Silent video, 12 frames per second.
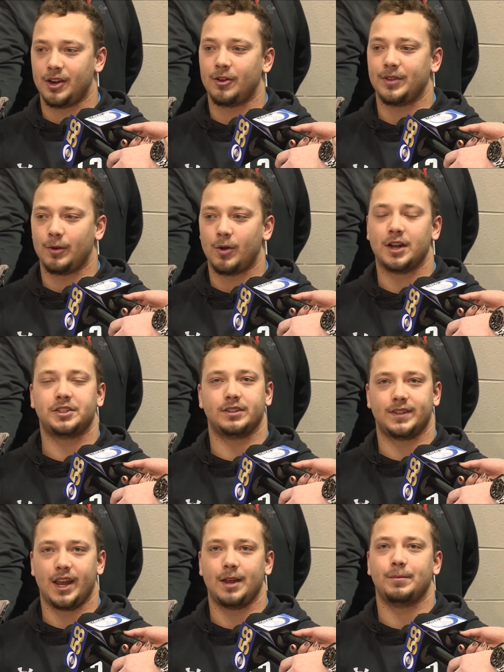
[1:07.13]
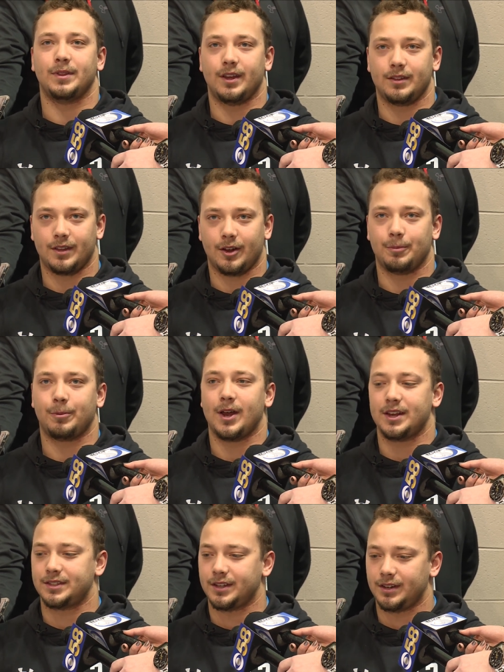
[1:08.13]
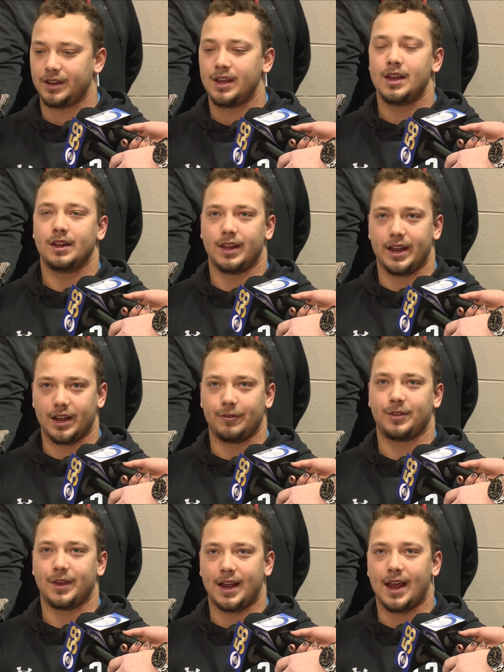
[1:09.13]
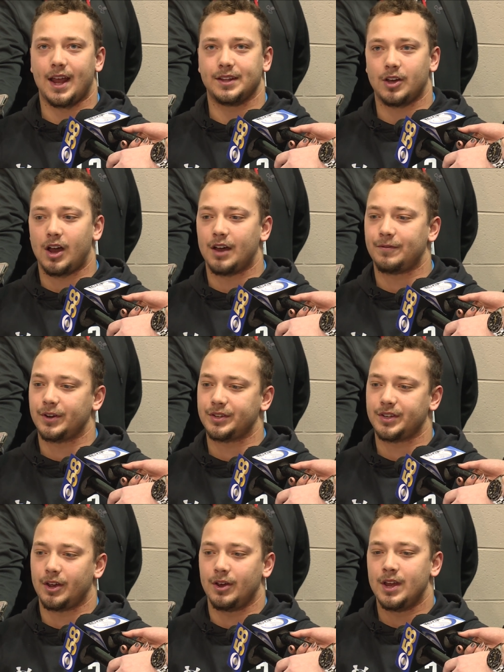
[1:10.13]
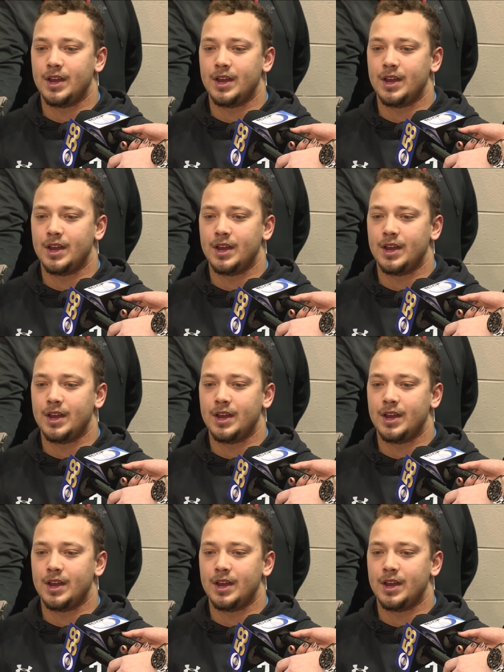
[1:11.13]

you know, they watched the tape and they're impressed and like everything I had to offer. So